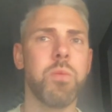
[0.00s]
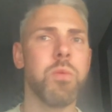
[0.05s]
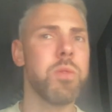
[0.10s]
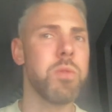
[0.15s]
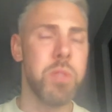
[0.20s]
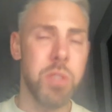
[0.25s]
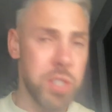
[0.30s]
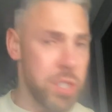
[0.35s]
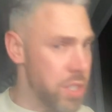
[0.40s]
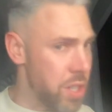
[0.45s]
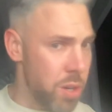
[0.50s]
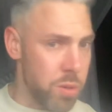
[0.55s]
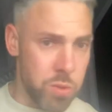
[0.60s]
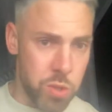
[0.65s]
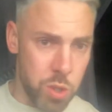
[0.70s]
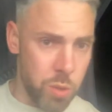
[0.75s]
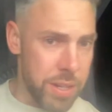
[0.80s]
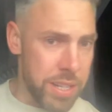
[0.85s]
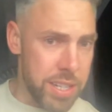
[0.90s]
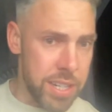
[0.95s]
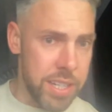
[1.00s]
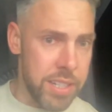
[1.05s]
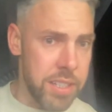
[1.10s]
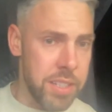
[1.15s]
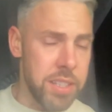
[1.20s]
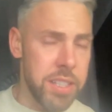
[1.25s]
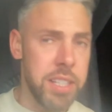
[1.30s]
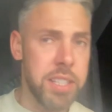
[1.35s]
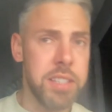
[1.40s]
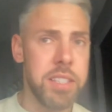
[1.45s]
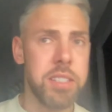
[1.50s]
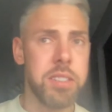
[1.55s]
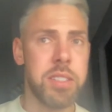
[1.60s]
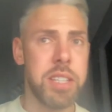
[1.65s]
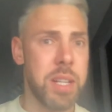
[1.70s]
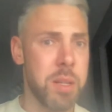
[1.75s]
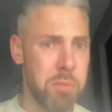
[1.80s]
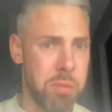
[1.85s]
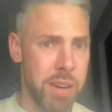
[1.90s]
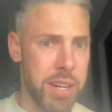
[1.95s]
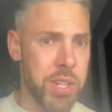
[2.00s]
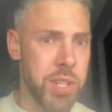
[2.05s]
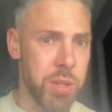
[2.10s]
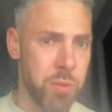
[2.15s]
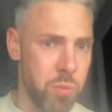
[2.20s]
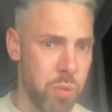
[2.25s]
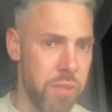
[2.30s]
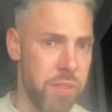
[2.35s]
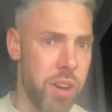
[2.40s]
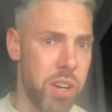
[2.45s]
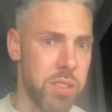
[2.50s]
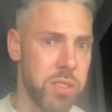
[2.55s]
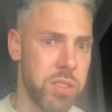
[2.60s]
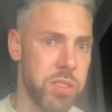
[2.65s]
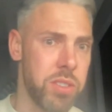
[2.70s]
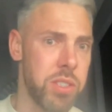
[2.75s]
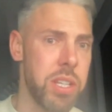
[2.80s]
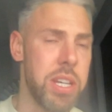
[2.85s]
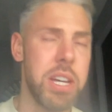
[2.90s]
you know, joined in the celebration with us